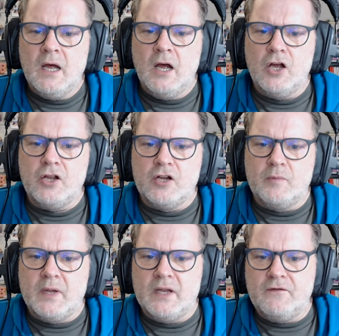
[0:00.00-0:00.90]
are going to
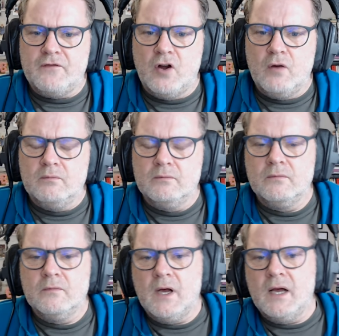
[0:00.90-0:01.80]
be from
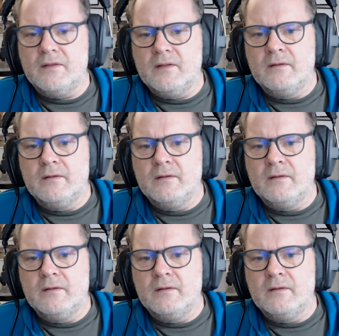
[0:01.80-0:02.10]
uh,